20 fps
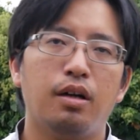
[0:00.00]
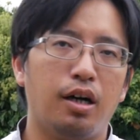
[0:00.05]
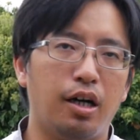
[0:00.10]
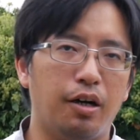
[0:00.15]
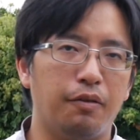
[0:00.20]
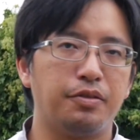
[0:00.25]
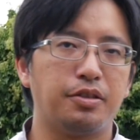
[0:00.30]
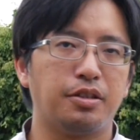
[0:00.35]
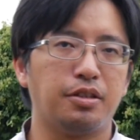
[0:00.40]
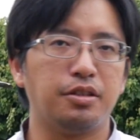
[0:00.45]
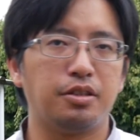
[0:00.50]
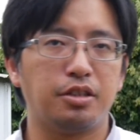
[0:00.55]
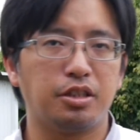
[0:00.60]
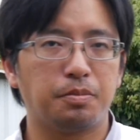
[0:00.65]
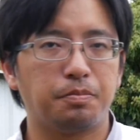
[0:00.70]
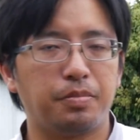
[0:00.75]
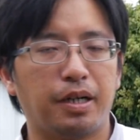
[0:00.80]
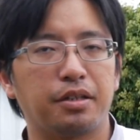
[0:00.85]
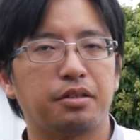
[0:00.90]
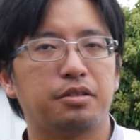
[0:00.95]
Obviously,
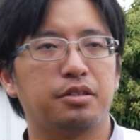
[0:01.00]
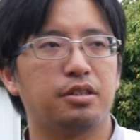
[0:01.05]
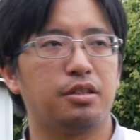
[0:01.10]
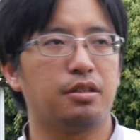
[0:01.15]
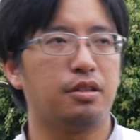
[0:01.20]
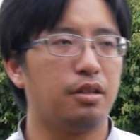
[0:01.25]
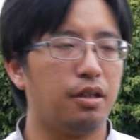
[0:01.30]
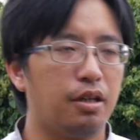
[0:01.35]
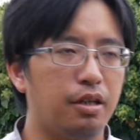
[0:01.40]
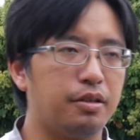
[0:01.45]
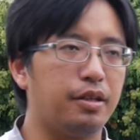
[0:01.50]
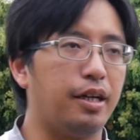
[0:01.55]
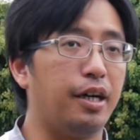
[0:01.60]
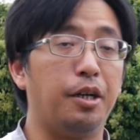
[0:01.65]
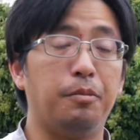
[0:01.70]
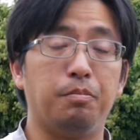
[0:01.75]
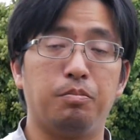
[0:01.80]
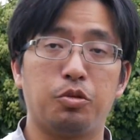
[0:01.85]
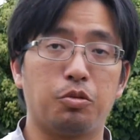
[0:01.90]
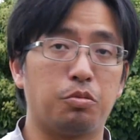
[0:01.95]
she's practiced a lot,
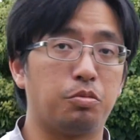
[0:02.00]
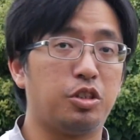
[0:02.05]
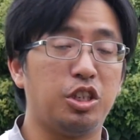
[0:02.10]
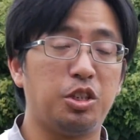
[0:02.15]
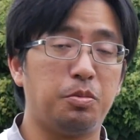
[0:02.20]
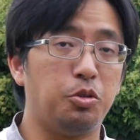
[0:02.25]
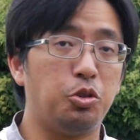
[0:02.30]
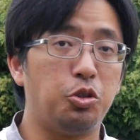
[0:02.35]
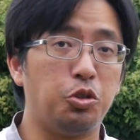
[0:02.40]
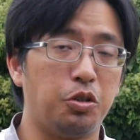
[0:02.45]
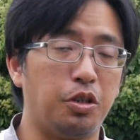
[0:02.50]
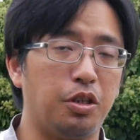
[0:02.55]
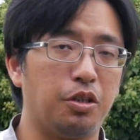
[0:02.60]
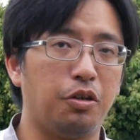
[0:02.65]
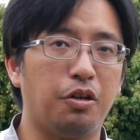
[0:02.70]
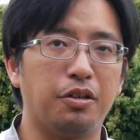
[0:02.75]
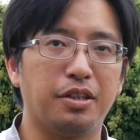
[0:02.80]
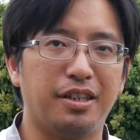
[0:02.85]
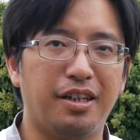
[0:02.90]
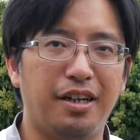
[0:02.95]
and look, she's been shooting
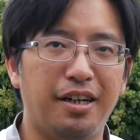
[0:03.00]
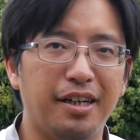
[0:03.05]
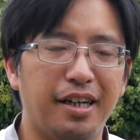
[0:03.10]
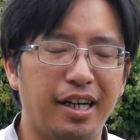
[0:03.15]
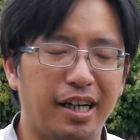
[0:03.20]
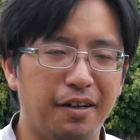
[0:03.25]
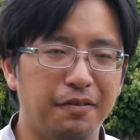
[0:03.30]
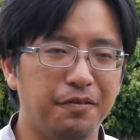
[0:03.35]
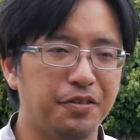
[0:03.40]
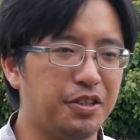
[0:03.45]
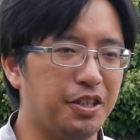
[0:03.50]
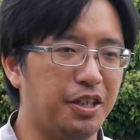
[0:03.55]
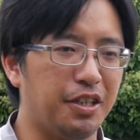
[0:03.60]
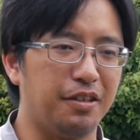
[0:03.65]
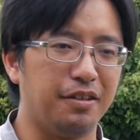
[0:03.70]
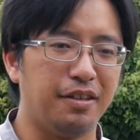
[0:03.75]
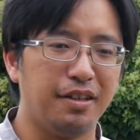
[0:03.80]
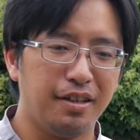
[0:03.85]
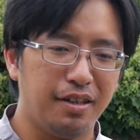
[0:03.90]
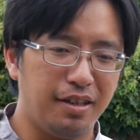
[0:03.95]
longer than I have,
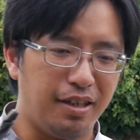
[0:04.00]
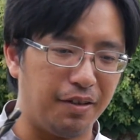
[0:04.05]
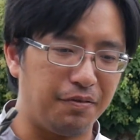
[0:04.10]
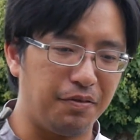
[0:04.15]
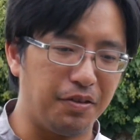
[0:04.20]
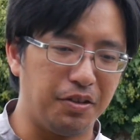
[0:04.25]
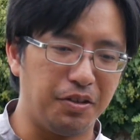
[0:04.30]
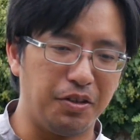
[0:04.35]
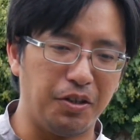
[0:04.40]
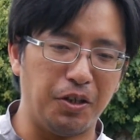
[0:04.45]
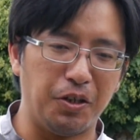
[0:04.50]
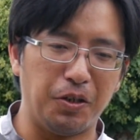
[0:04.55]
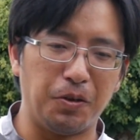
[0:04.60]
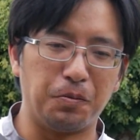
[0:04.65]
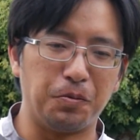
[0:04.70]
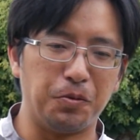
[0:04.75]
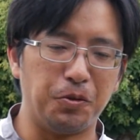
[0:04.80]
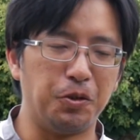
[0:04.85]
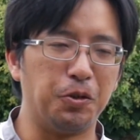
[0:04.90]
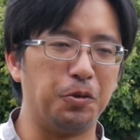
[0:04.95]
so I've got
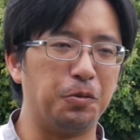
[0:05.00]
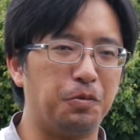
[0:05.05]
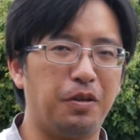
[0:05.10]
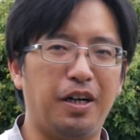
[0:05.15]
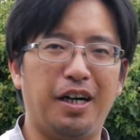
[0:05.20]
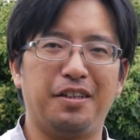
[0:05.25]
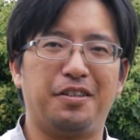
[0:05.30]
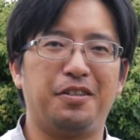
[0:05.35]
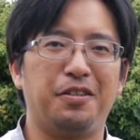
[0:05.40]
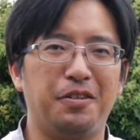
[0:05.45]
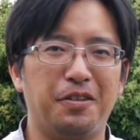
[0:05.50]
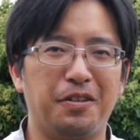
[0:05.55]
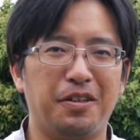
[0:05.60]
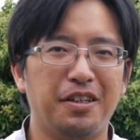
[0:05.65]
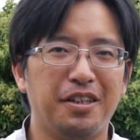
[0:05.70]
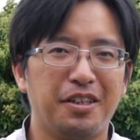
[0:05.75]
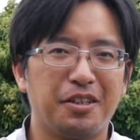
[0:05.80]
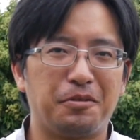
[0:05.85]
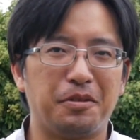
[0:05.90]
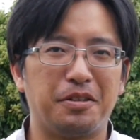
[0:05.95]
no real right to
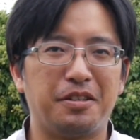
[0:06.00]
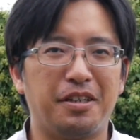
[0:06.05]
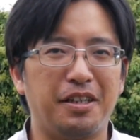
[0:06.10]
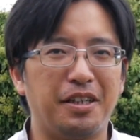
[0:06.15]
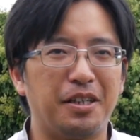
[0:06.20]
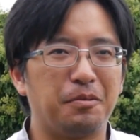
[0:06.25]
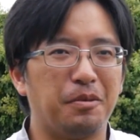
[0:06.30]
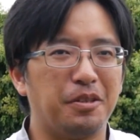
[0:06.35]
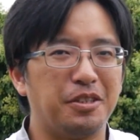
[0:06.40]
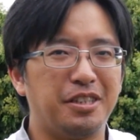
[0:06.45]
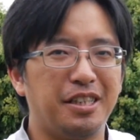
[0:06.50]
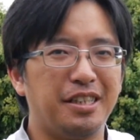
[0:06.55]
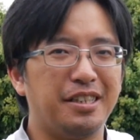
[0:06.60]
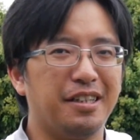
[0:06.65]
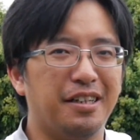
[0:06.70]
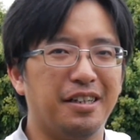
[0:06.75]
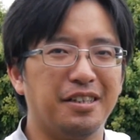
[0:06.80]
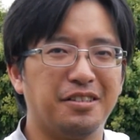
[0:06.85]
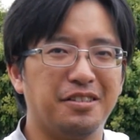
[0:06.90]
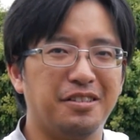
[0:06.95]
critique what she
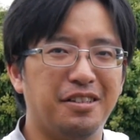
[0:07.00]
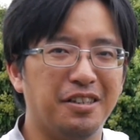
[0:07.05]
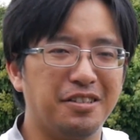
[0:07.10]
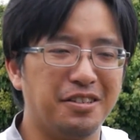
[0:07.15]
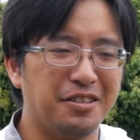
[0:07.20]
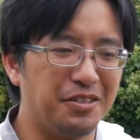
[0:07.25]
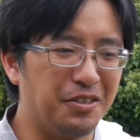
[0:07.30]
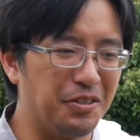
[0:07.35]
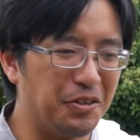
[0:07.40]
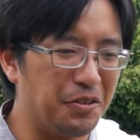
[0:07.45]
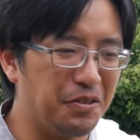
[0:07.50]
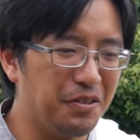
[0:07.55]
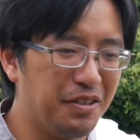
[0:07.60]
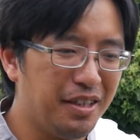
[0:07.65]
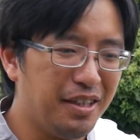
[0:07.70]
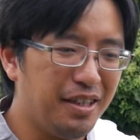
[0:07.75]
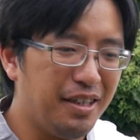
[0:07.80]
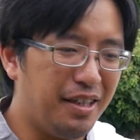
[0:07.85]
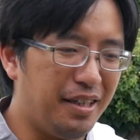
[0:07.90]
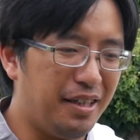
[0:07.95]
does or doesn't do.
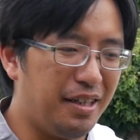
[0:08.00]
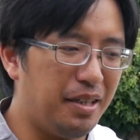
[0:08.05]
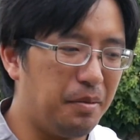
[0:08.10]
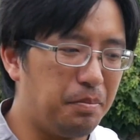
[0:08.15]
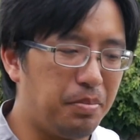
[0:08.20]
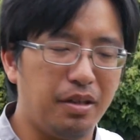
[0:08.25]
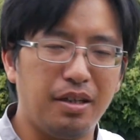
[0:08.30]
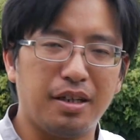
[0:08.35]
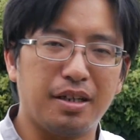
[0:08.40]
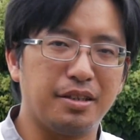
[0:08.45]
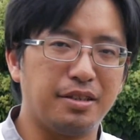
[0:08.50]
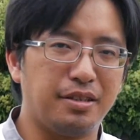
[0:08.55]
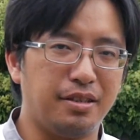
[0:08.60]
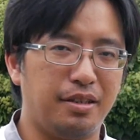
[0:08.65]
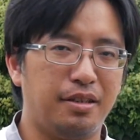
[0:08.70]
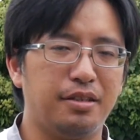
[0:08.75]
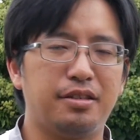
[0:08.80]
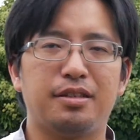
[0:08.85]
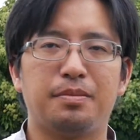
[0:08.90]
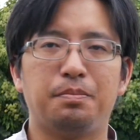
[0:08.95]
But like I
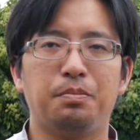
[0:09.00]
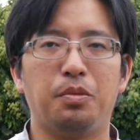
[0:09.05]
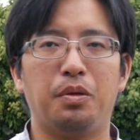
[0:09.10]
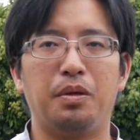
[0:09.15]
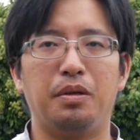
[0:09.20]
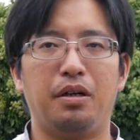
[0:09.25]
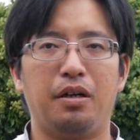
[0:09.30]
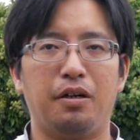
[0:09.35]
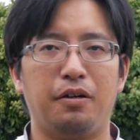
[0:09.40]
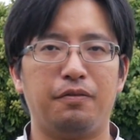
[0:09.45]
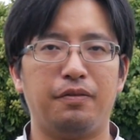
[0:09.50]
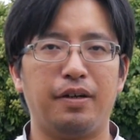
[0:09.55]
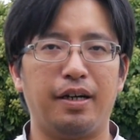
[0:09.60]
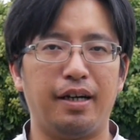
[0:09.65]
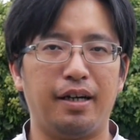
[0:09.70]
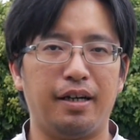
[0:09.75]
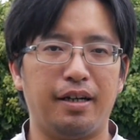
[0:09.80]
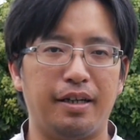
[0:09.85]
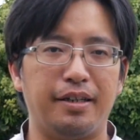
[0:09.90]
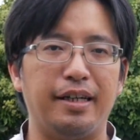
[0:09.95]
said, this is more of
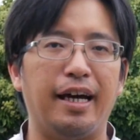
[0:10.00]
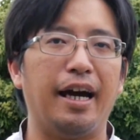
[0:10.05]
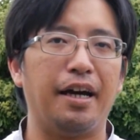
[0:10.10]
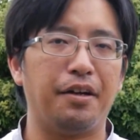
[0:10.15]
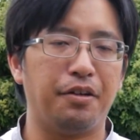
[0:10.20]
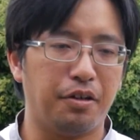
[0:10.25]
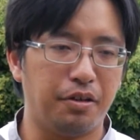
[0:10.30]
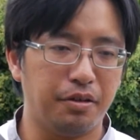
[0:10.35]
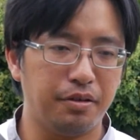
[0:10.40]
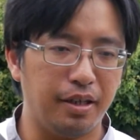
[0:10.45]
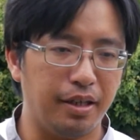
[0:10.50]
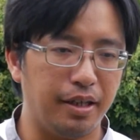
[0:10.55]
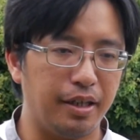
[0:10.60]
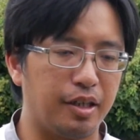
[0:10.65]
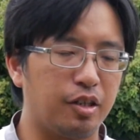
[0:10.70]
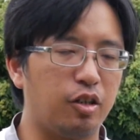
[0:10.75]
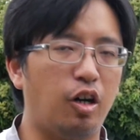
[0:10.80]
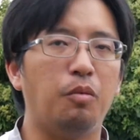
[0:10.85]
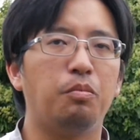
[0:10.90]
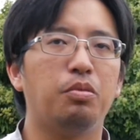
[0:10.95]
an add-on,
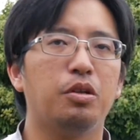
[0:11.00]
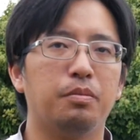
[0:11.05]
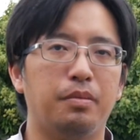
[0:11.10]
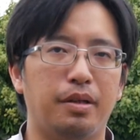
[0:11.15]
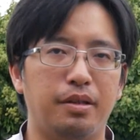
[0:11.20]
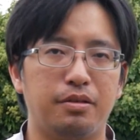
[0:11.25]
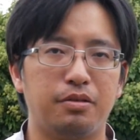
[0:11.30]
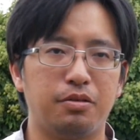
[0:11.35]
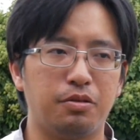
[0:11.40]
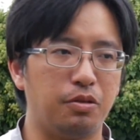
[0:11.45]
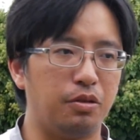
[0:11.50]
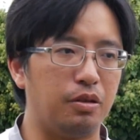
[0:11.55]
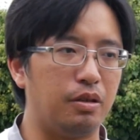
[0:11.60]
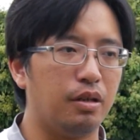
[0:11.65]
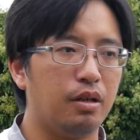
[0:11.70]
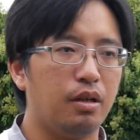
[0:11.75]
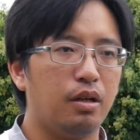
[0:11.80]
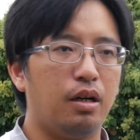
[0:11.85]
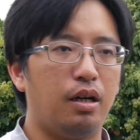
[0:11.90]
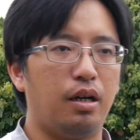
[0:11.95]
a complement to
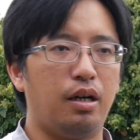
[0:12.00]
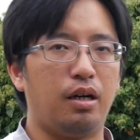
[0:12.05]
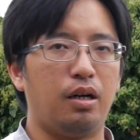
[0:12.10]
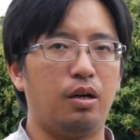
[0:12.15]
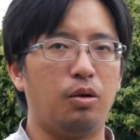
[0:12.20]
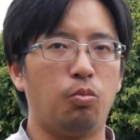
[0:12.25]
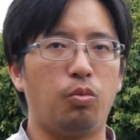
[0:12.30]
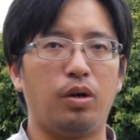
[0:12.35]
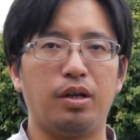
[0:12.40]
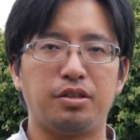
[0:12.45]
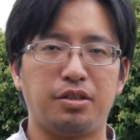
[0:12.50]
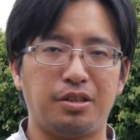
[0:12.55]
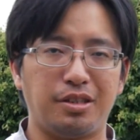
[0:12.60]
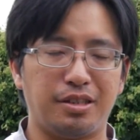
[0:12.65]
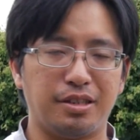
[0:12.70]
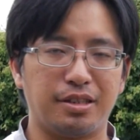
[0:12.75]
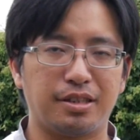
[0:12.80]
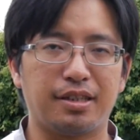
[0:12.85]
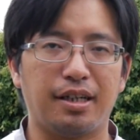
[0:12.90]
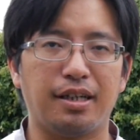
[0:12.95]
what
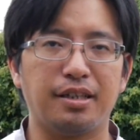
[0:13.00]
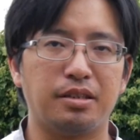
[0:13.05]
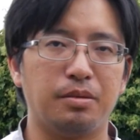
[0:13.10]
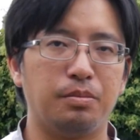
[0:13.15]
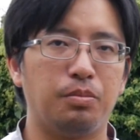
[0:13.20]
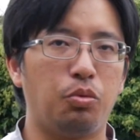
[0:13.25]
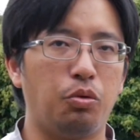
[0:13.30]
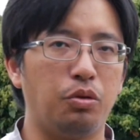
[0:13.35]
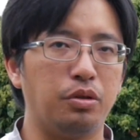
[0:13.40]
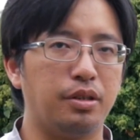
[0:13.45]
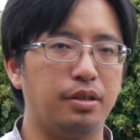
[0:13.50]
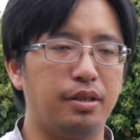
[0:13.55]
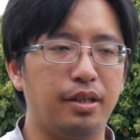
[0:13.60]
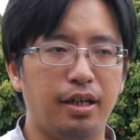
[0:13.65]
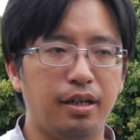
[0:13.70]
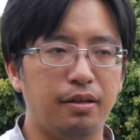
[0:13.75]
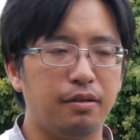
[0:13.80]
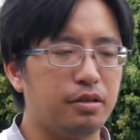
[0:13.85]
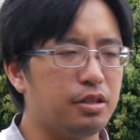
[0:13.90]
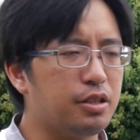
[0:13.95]
she's discussed and pointed
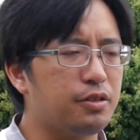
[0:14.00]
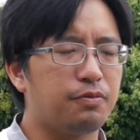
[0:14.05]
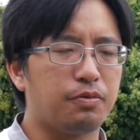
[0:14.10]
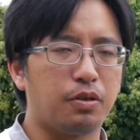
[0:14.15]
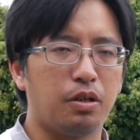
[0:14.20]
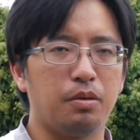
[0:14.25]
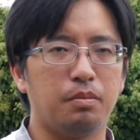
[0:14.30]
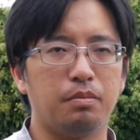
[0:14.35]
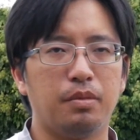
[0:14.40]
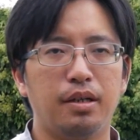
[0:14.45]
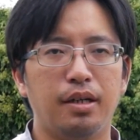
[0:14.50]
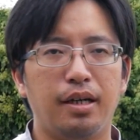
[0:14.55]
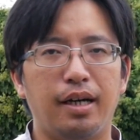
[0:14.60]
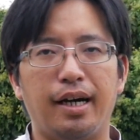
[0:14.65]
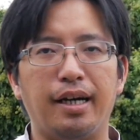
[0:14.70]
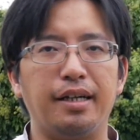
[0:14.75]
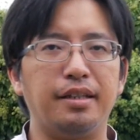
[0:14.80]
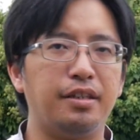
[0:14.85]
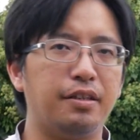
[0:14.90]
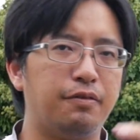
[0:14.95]
out, just from
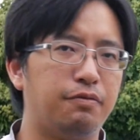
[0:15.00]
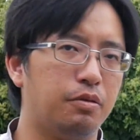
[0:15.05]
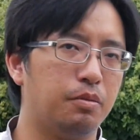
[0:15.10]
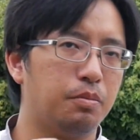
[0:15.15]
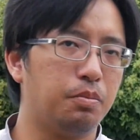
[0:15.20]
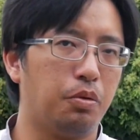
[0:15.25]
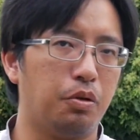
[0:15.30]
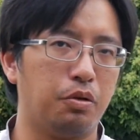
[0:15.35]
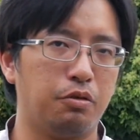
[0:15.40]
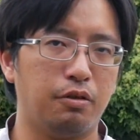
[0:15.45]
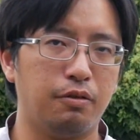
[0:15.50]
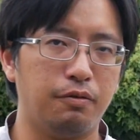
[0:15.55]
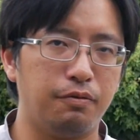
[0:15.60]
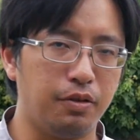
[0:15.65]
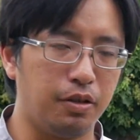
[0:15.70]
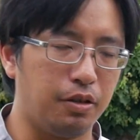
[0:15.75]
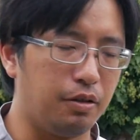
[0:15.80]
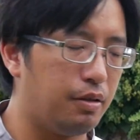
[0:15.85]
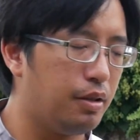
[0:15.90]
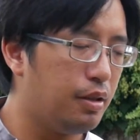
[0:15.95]
a different point of
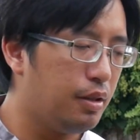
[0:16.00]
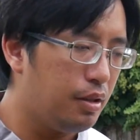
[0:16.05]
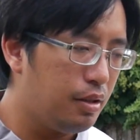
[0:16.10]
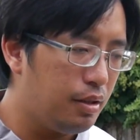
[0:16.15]
view.